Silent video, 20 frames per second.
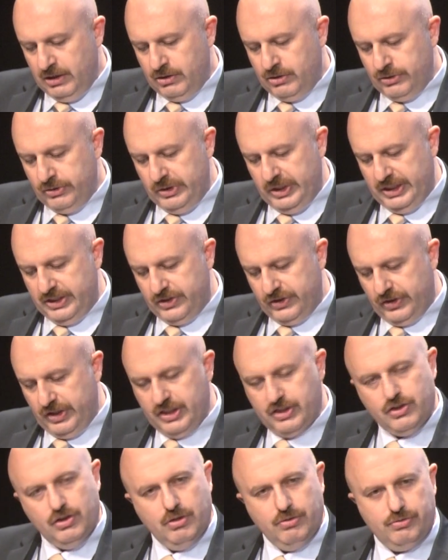to the
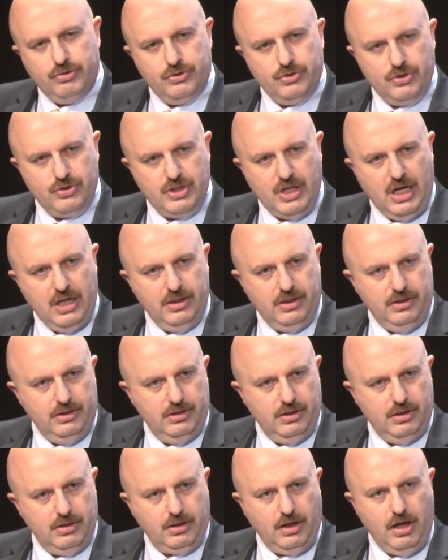education of the society in
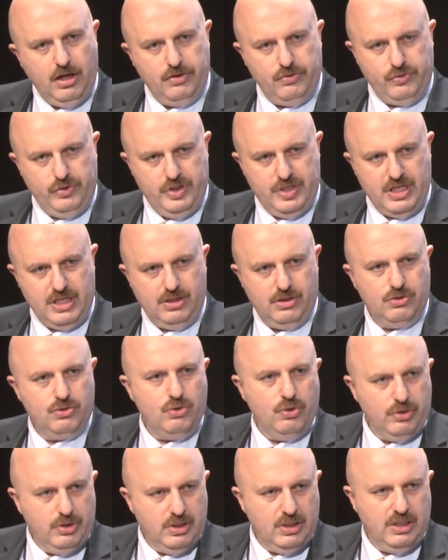their countries, and
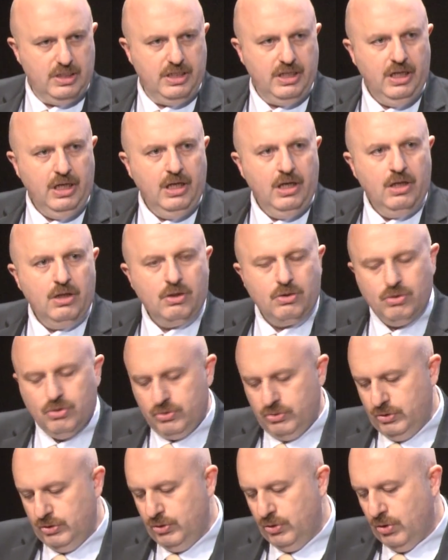certainly
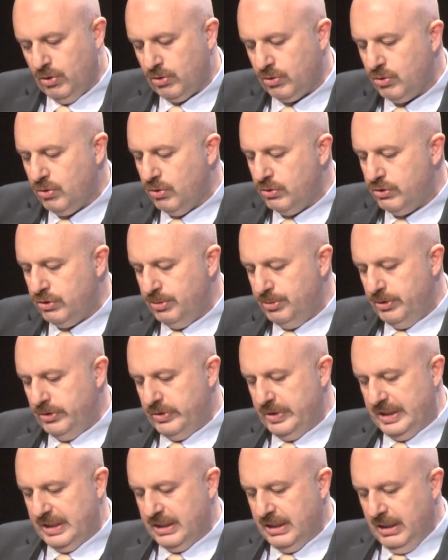continue on
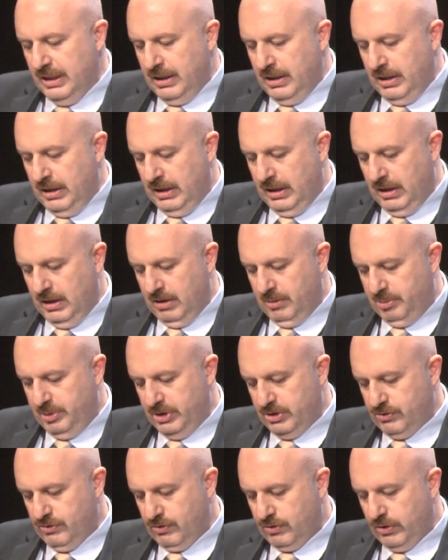contributing
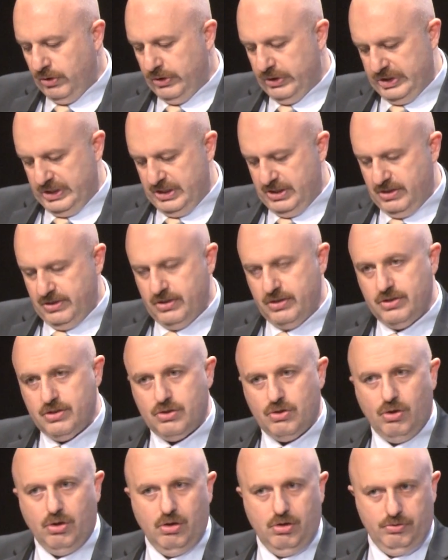peaceful
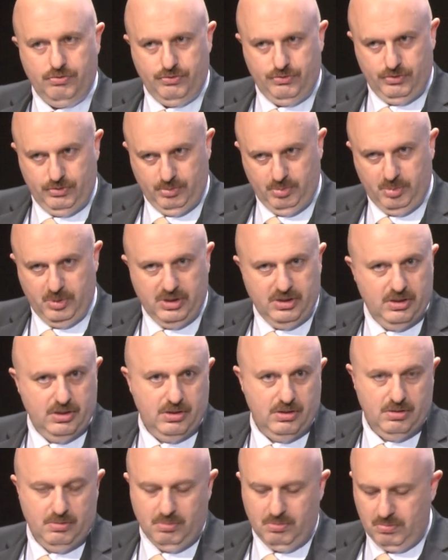coexistence of
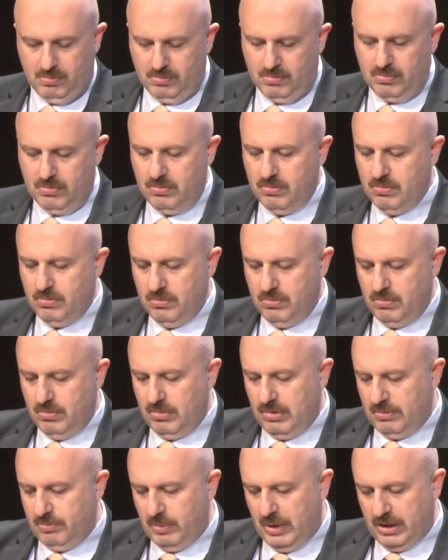
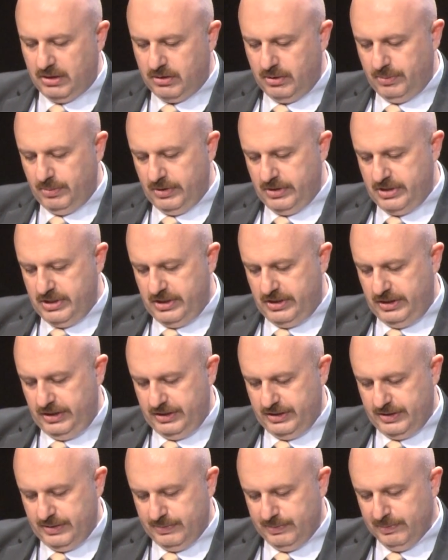
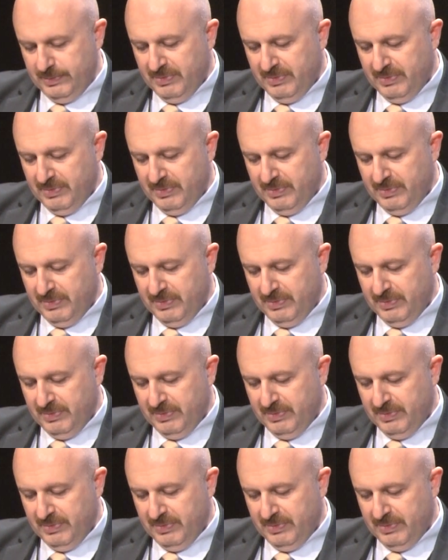multiplicities.